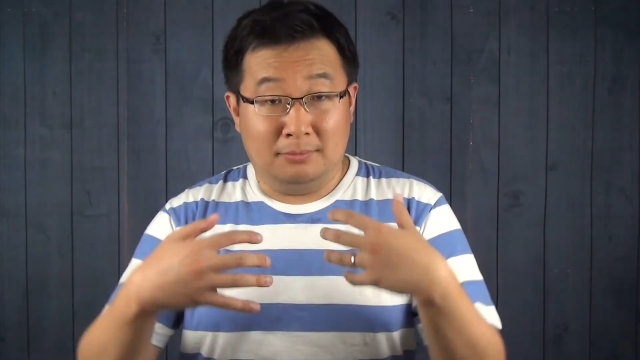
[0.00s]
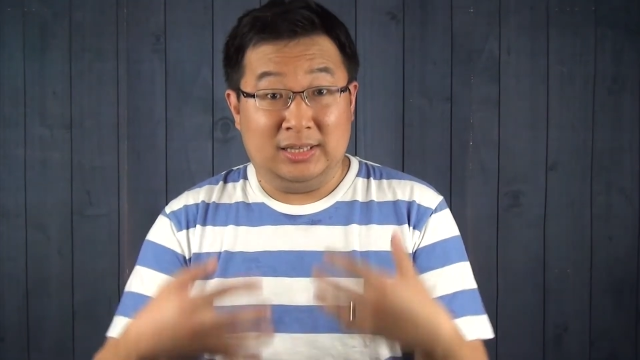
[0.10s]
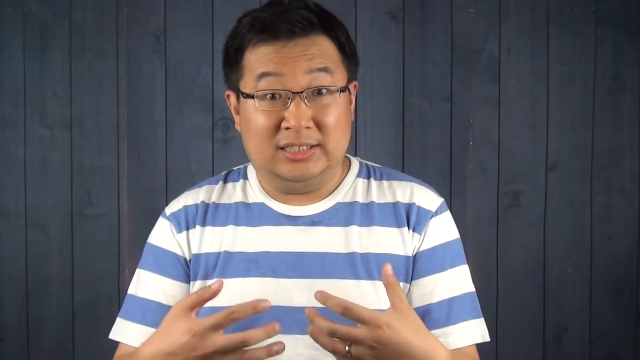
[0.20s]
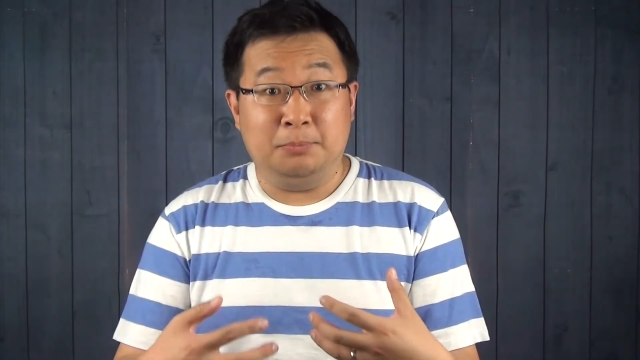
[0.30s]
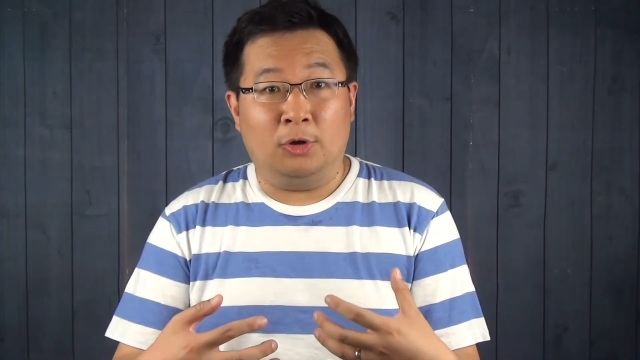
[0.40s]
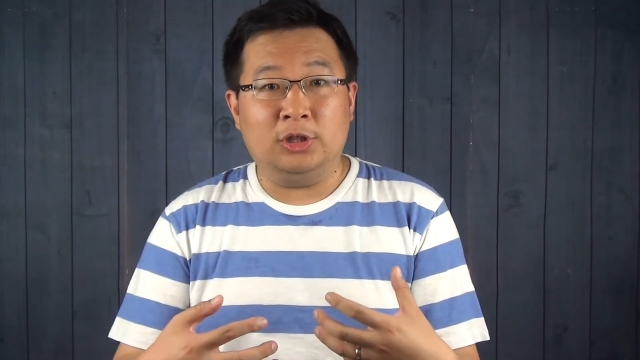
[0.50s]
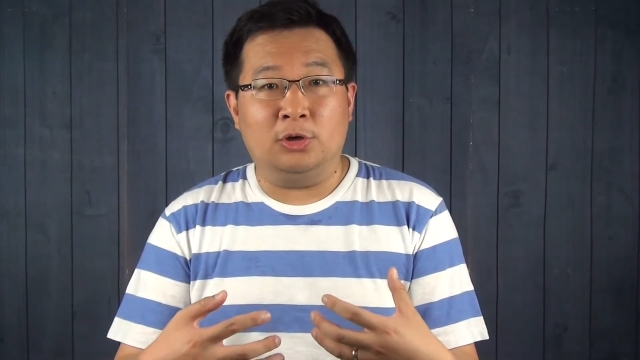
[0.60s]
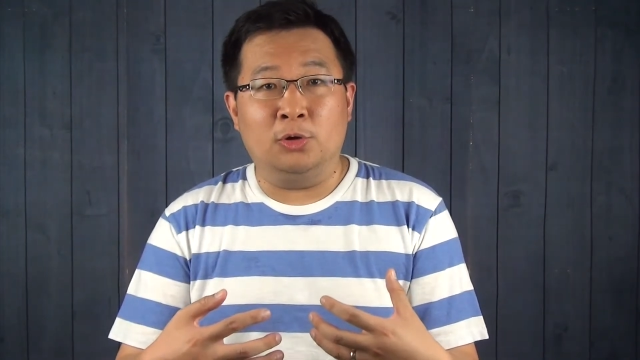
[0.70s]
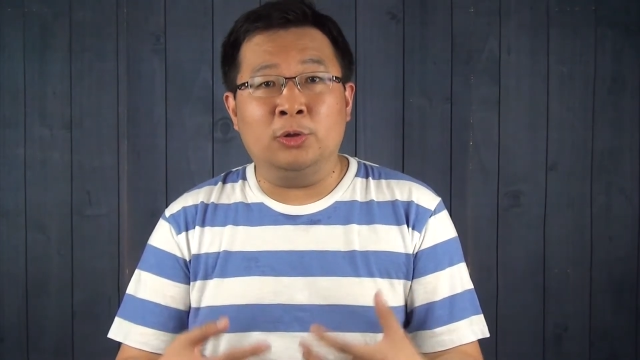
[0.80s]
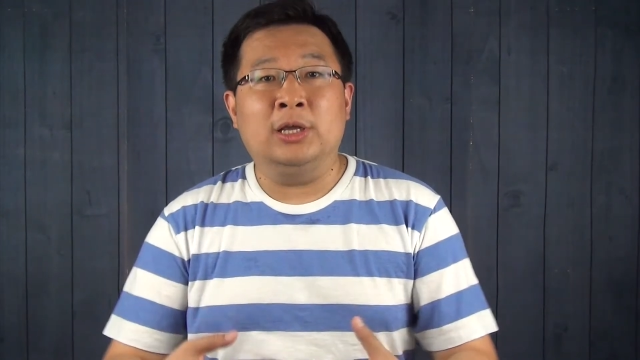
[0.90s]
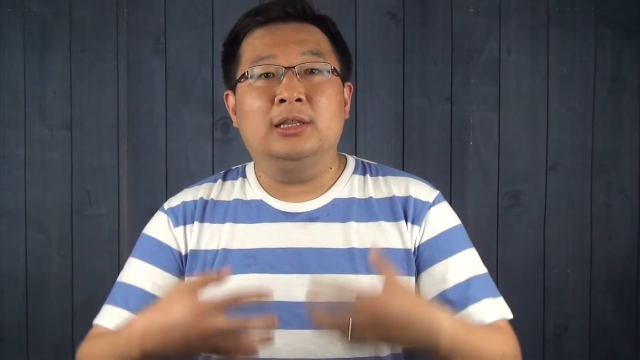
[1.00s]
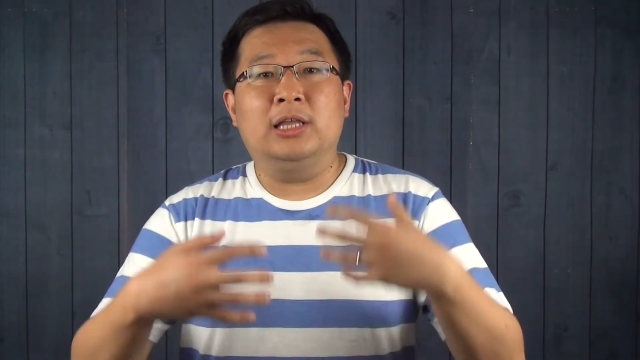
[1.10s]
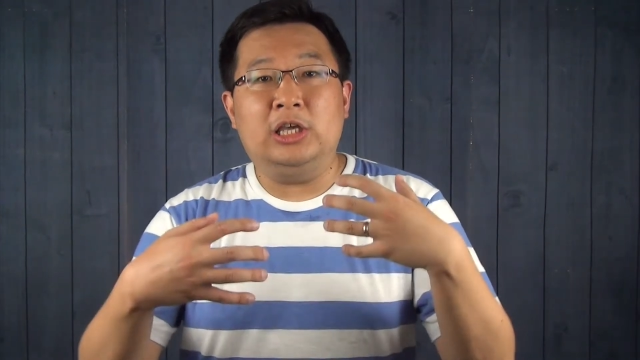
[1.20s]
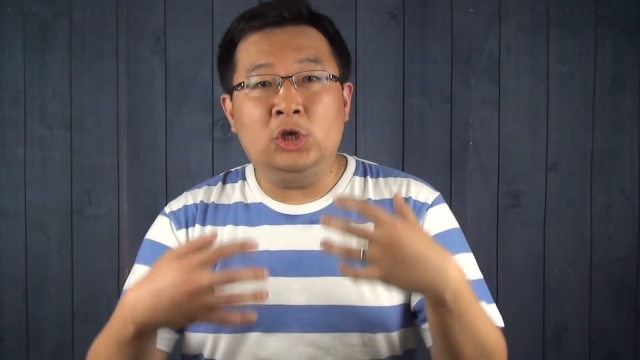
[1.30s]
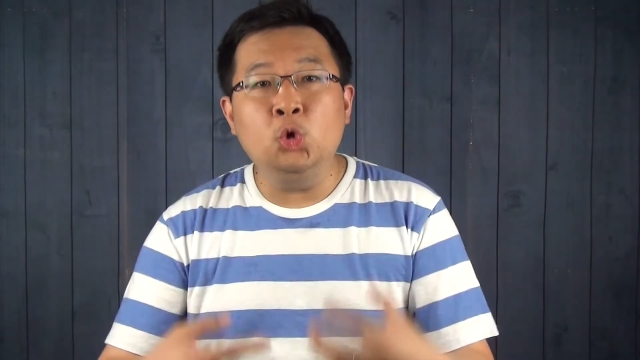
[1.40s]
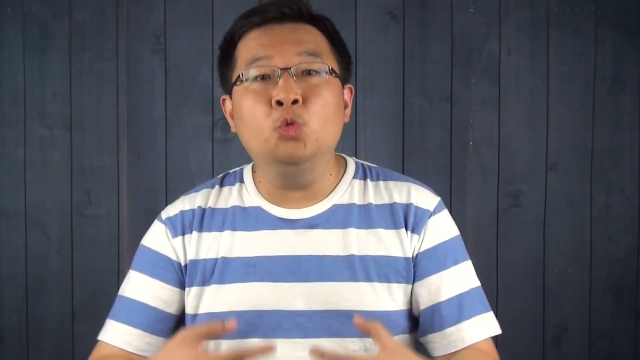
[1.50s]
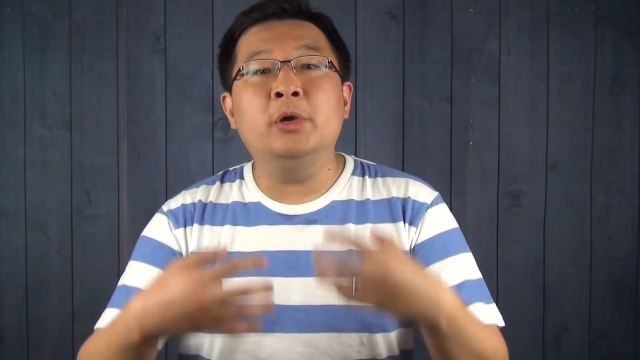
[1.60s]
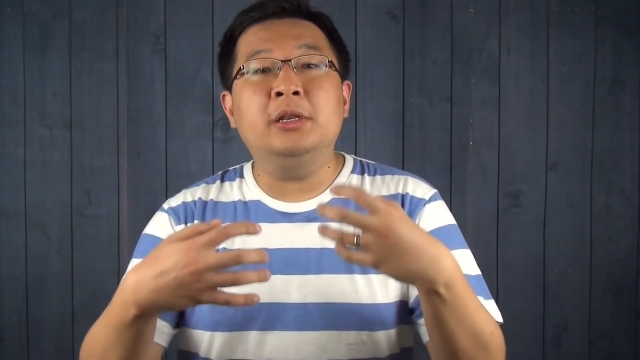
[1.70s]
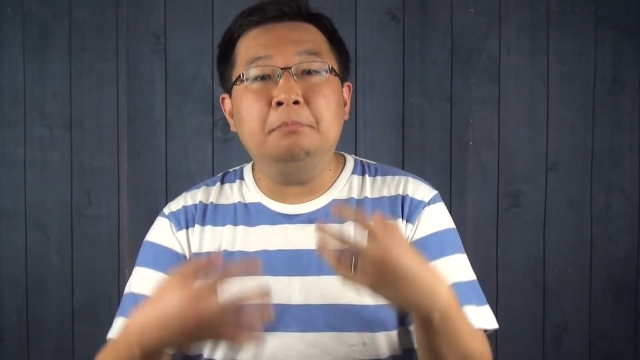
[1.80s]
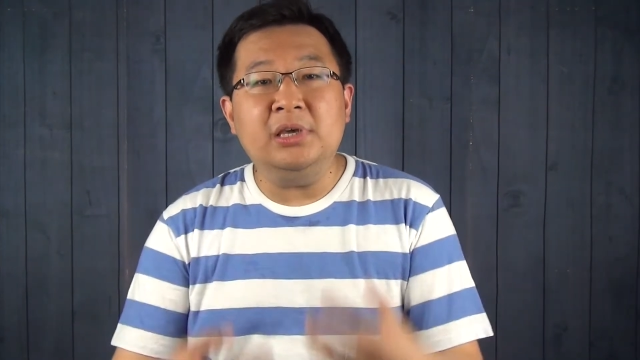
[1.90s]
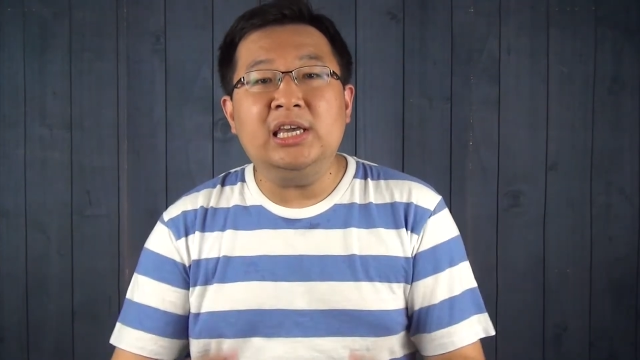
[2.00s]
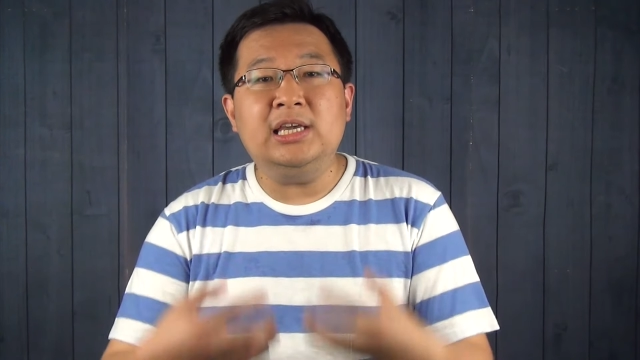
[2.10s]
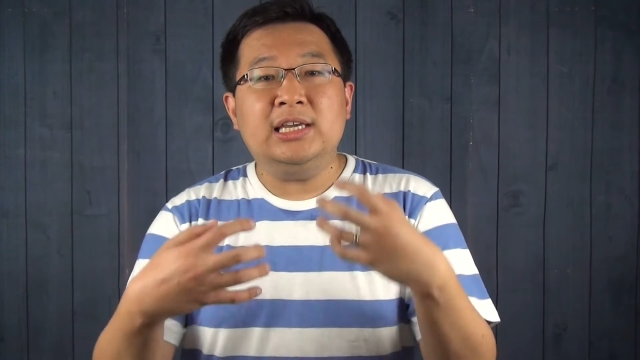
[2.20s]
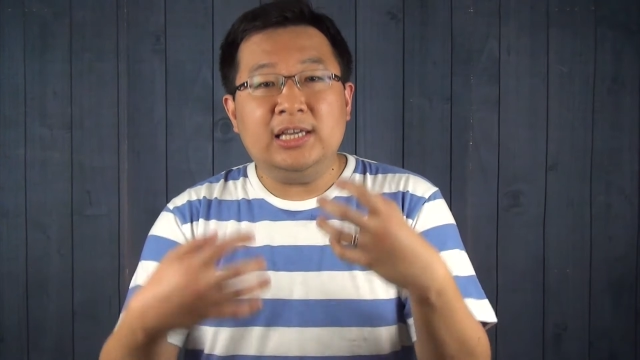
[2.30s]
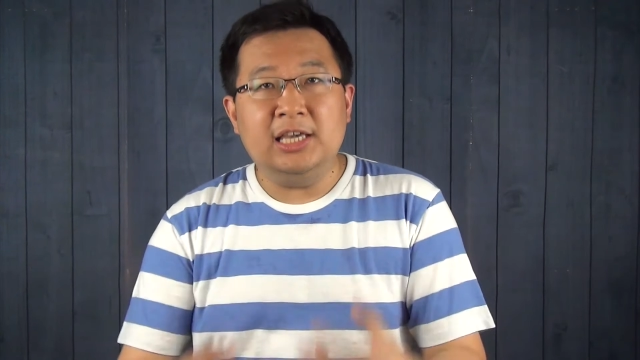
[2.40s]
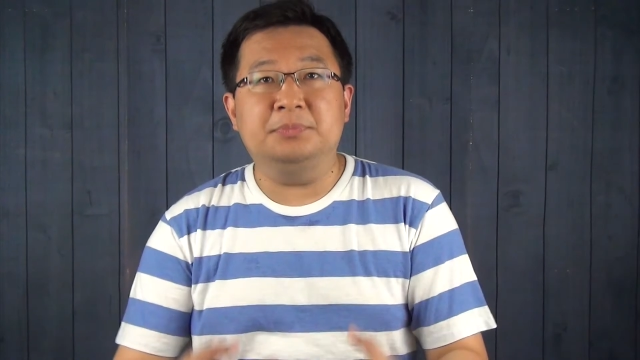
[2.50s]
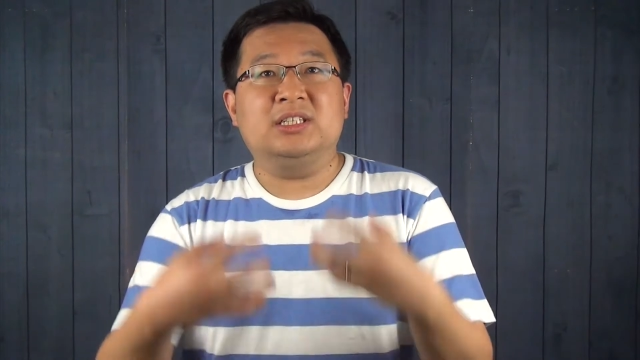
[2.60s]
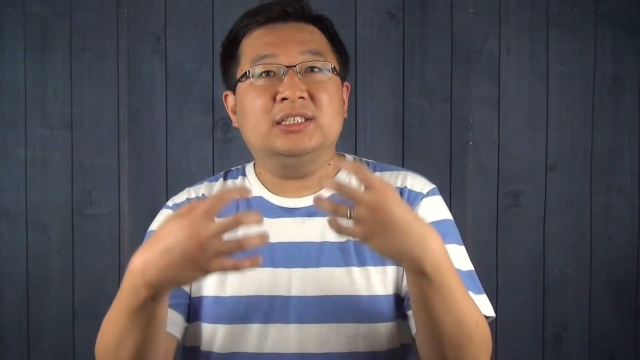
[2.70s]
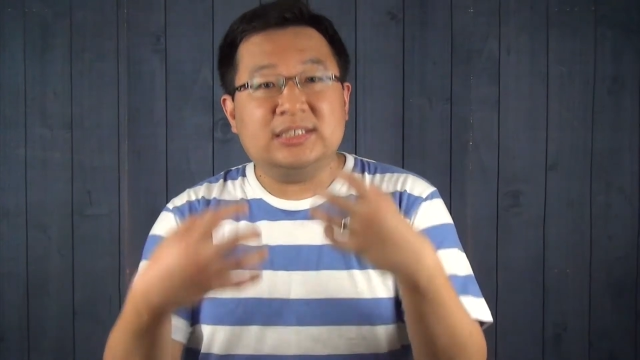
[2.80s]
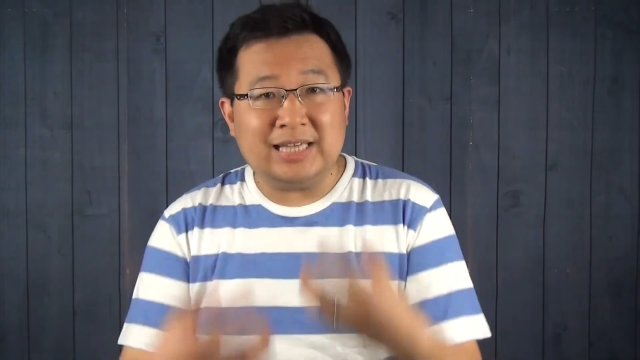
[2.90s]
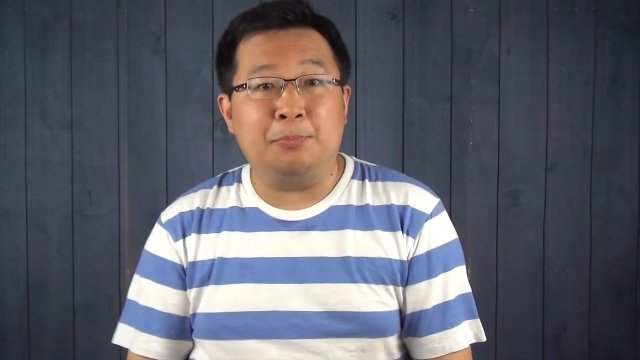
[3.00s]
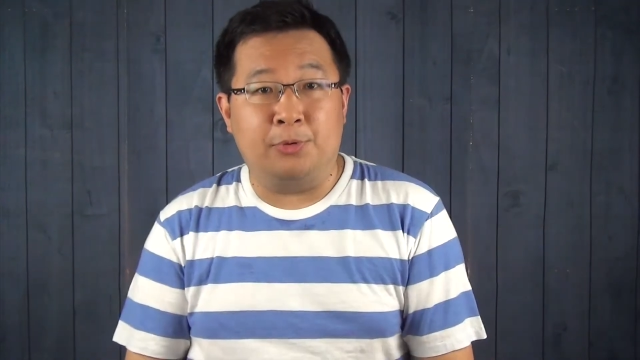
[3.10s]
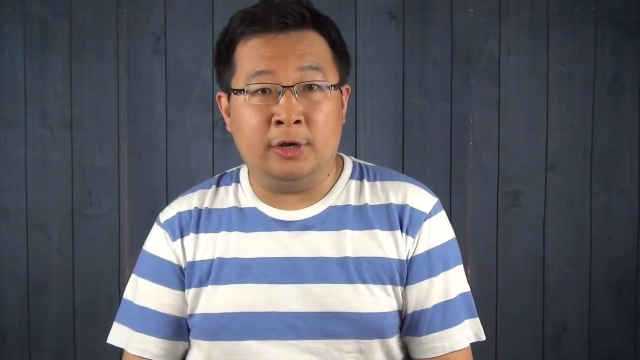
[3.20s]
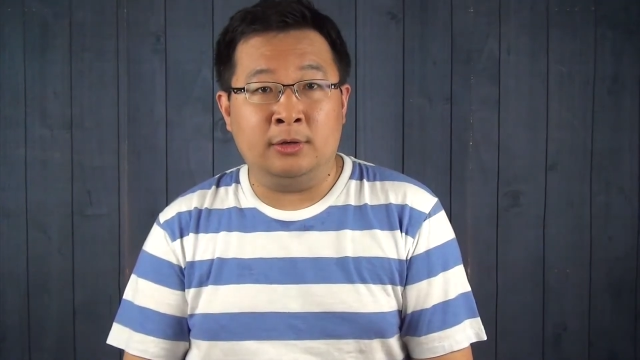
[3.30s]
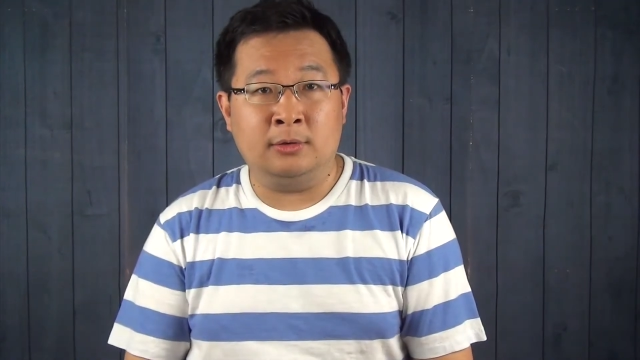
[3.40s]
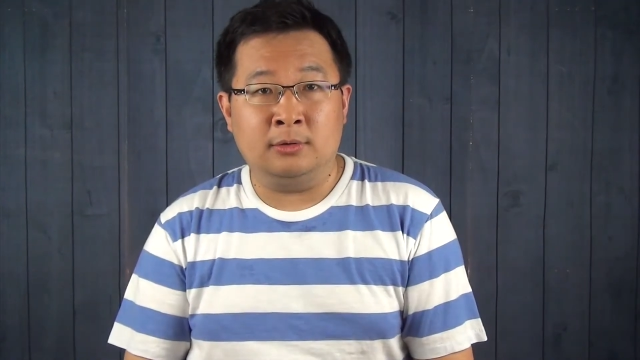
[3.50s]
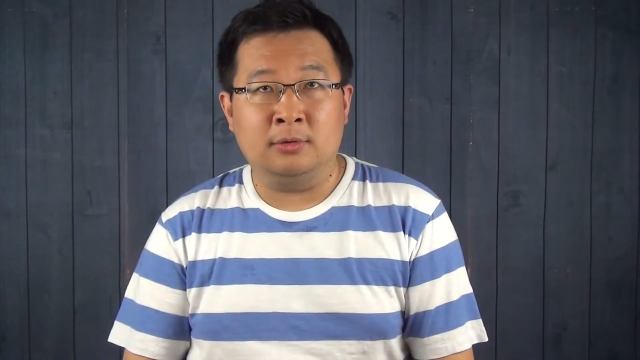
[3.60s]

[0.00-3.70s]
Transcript: it's important to note, the human being keeps separate.